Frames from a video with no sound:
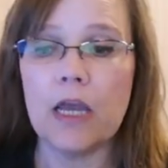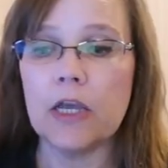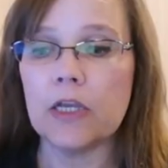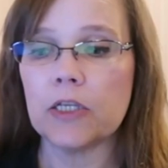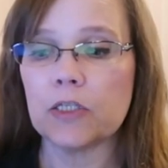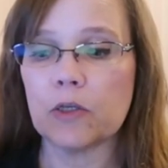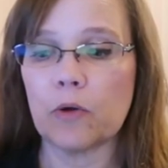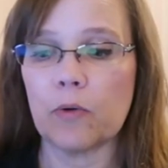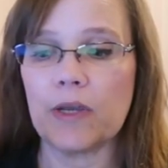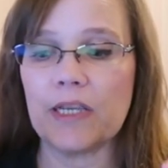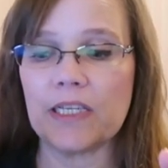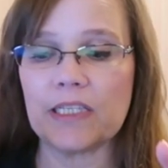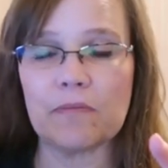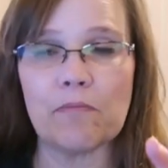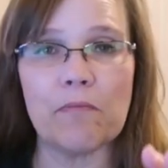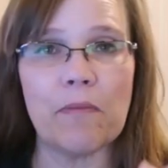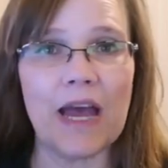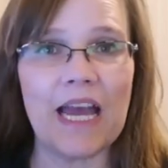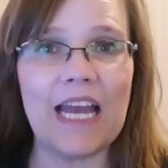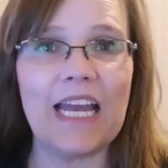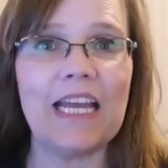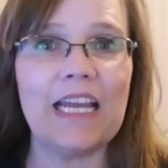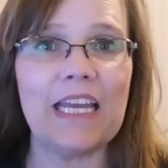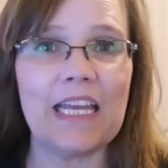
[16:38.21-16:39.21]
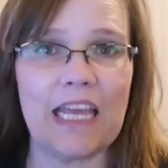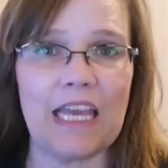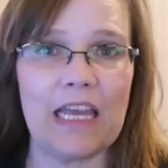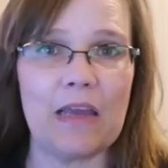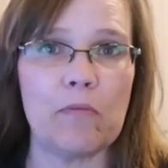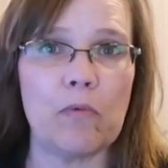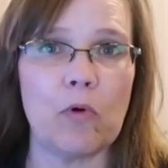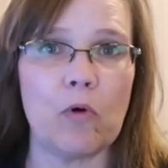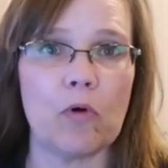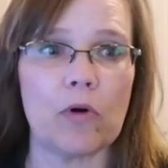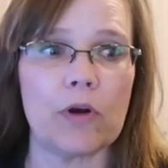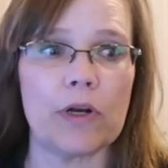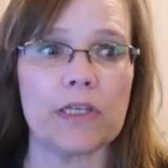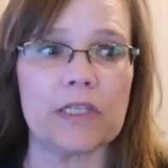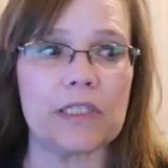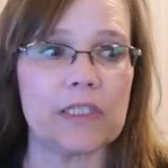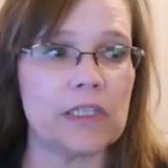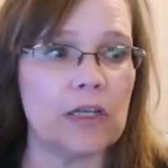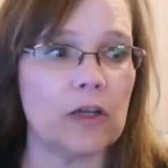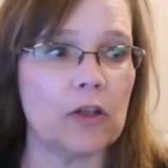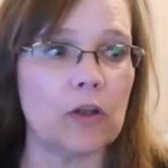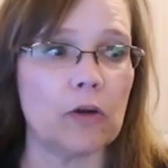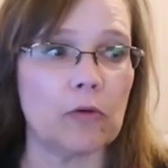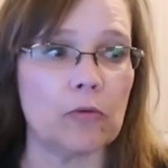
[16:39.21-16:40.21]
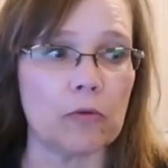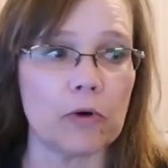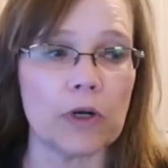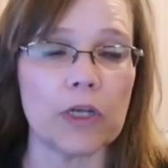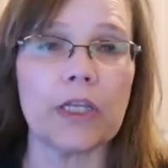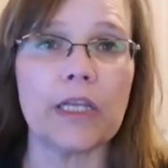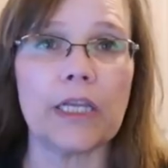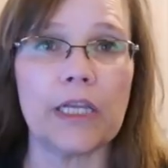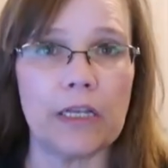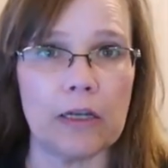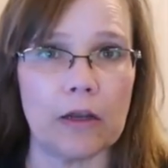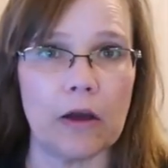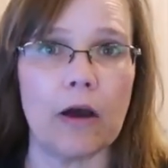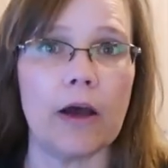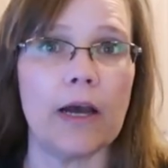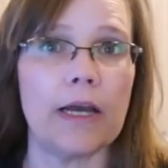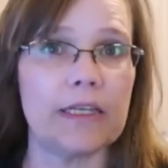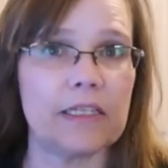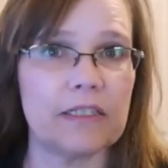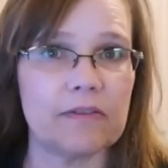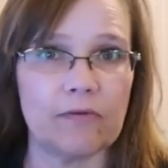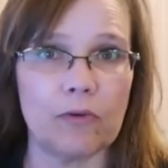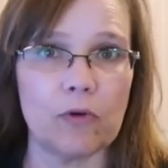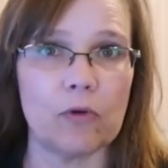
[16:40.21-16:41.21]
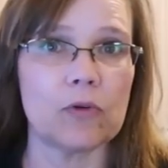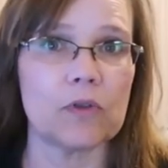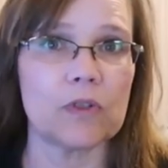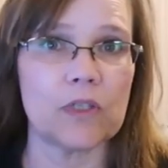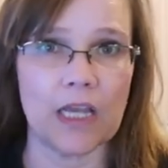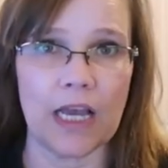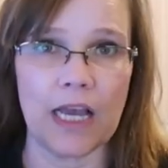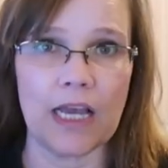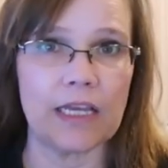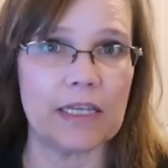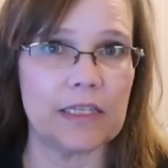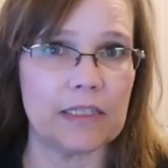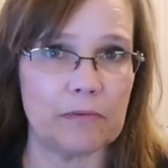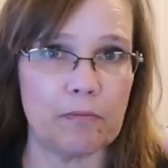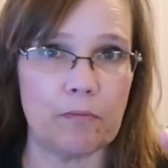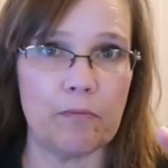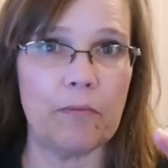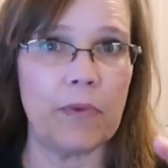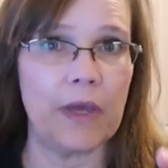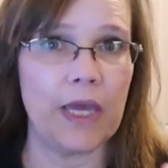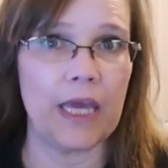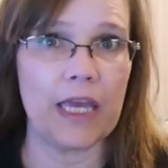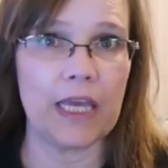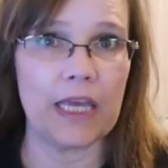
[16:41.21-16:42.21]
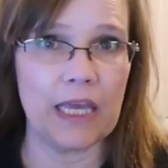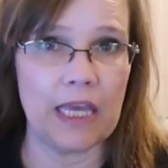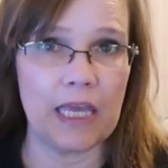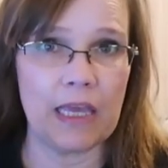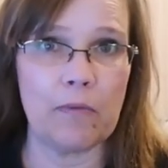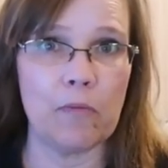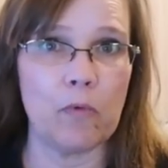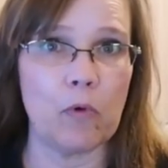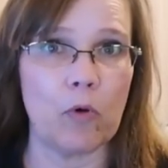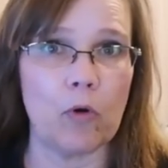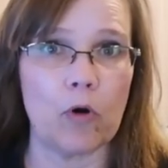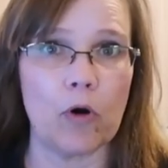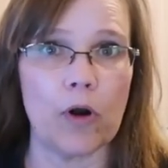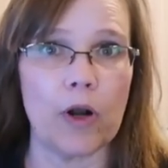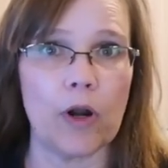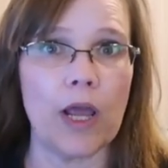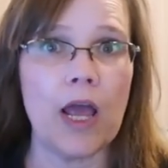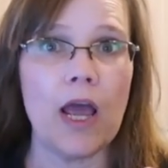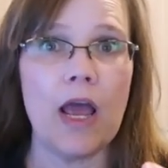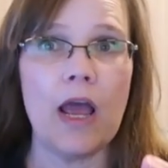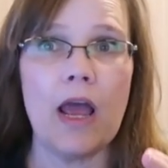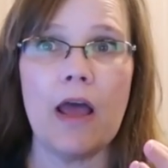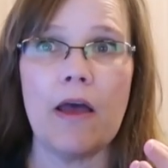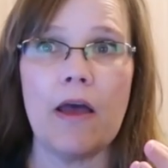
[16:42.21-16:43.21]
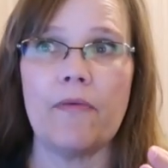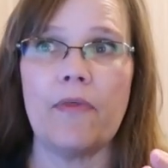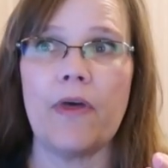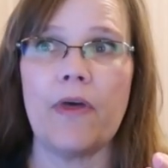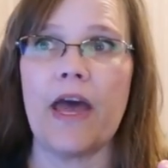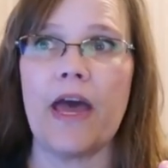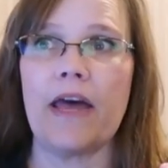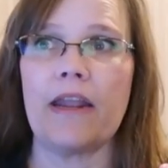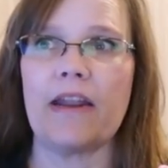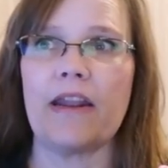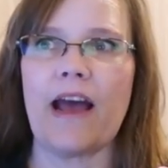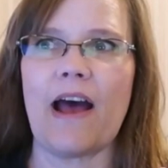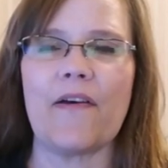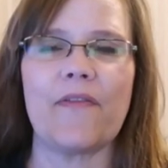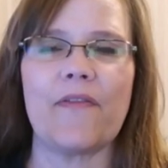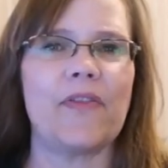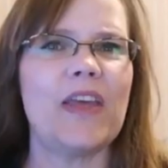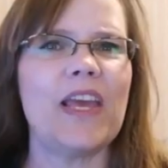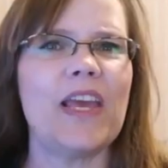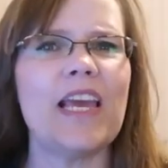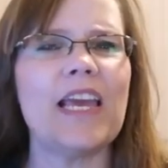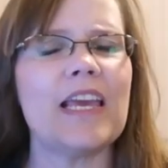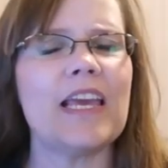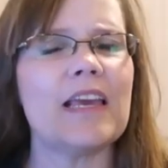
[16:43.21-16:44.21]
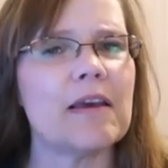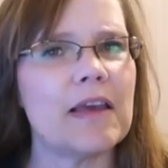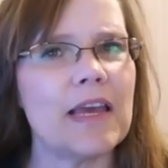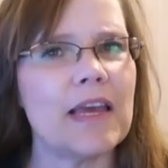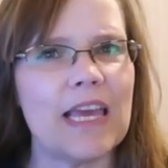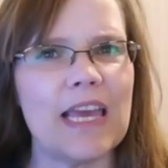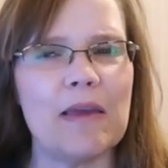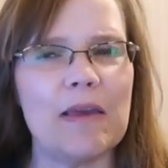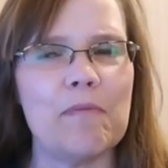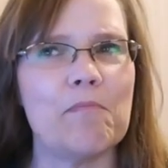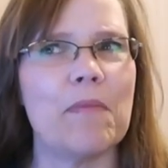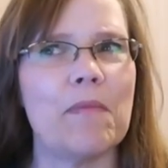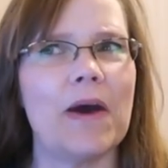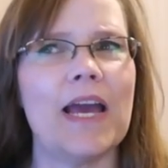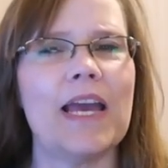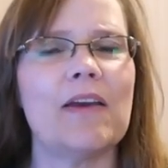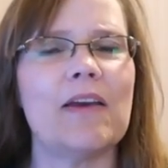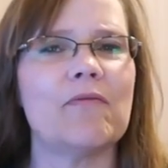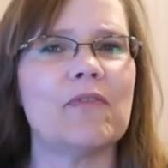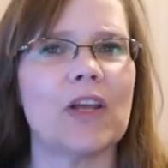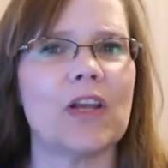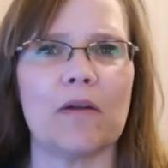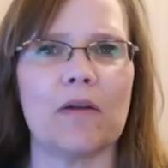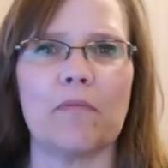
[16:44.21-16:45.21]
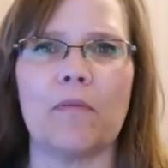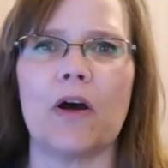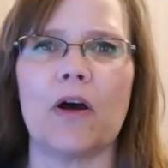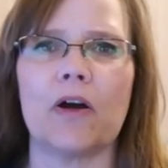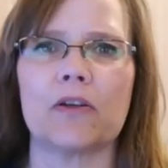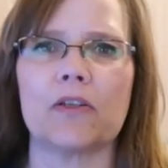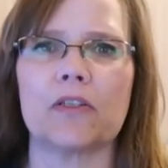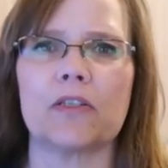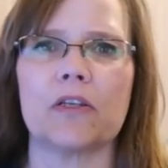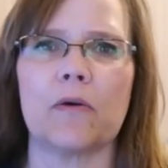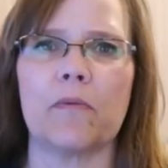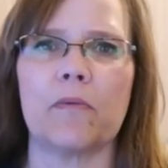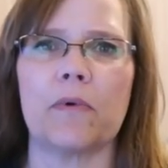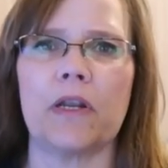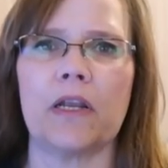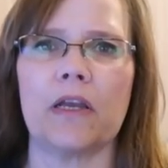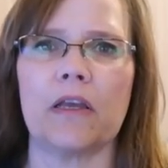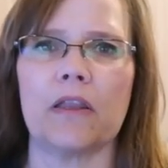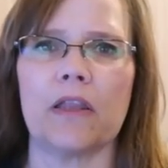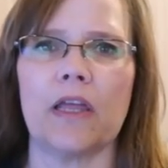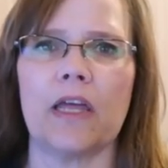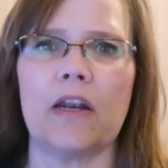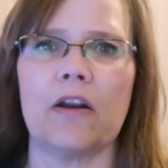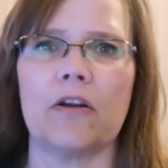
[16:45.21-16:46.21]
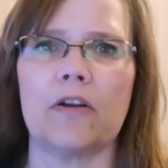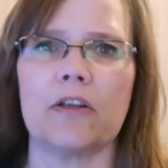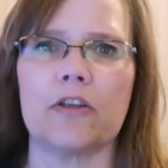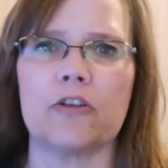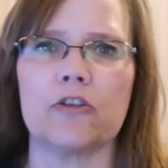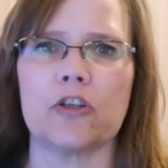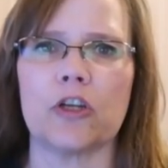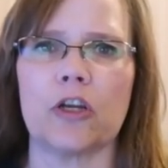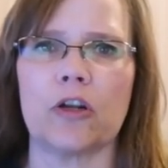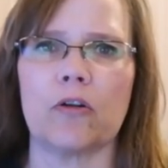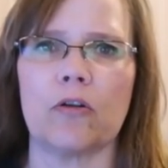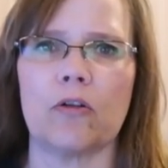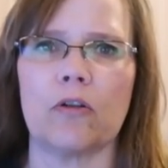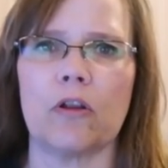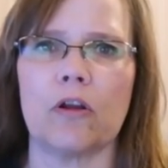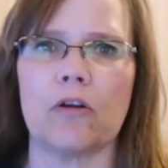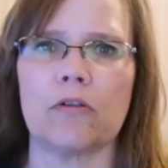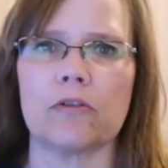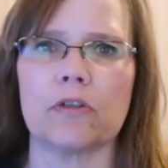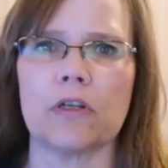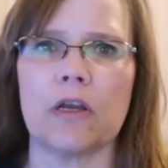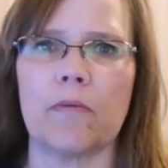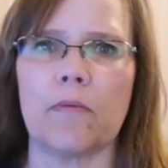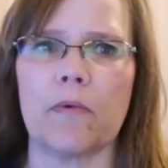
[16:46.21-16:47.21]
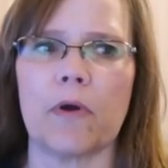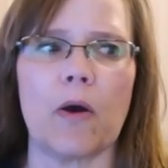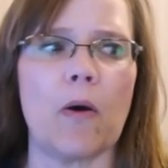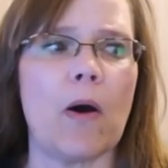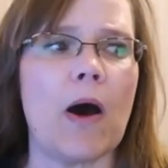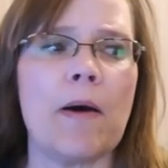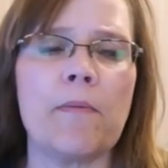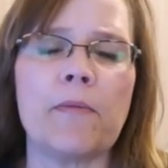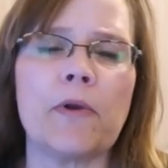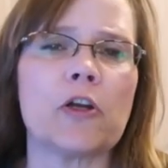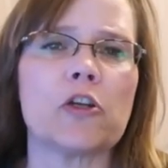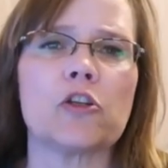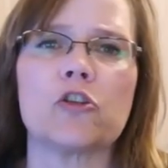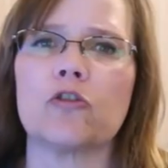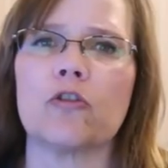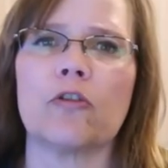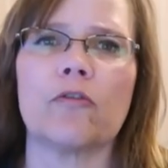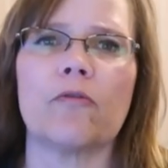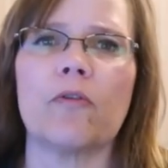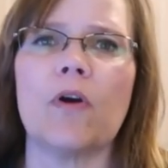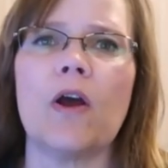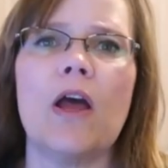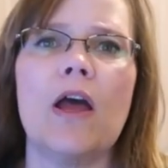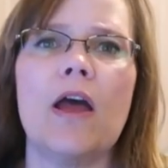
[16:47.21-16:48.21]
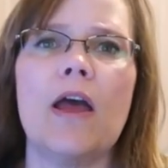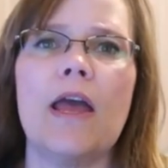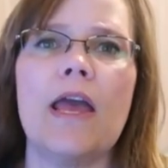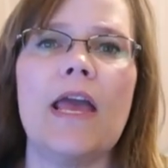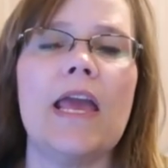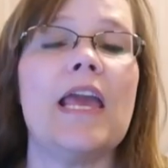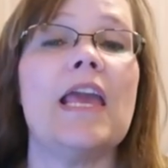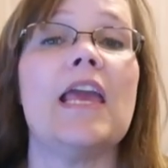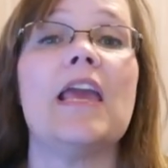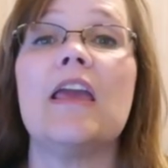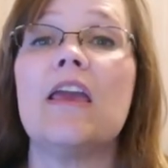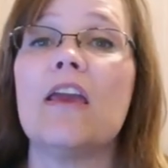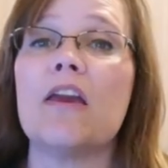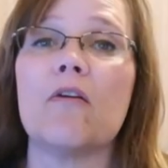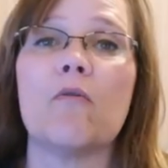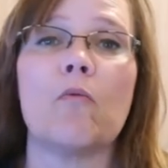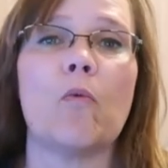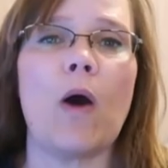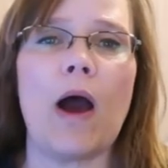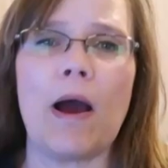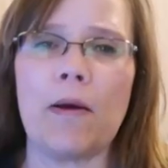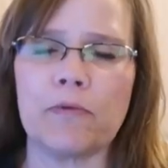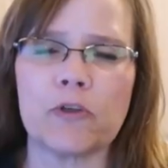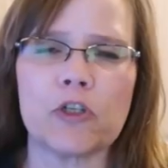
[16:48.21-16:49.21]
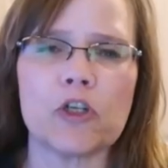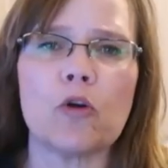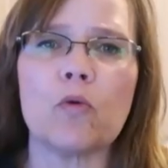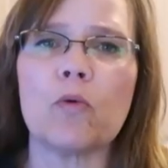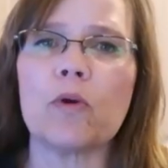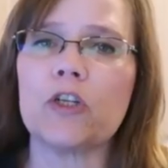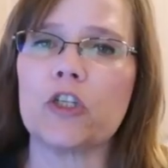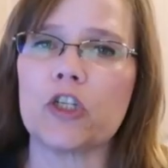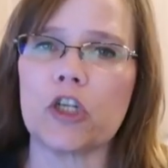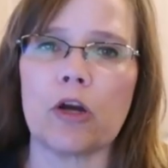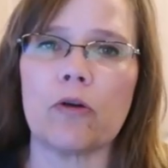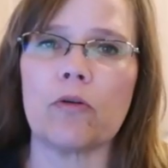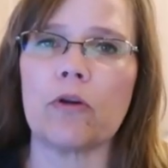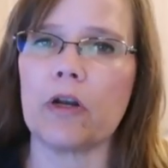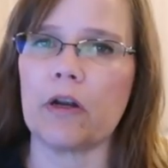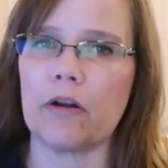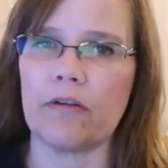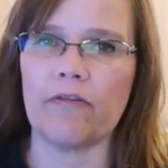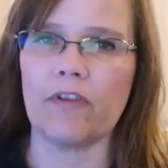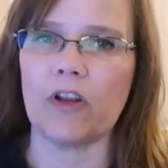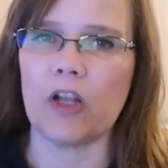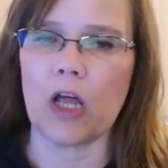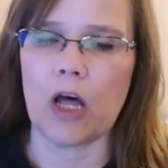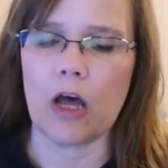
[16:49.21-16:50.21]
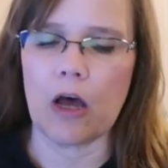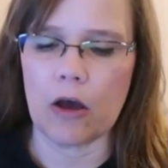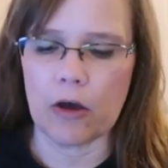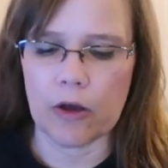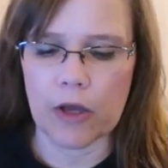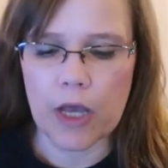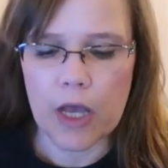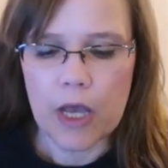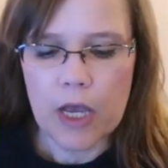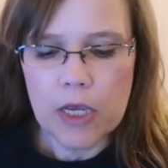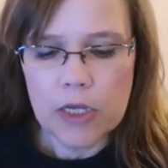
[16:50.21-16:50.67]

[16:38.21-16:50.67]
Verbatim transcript: So his main keyboard is still a really nice full-size big keyboard that I think he may have done a box opening of that on his channel a long time ago. I'm not sure I'm sure we showed it in a vlog.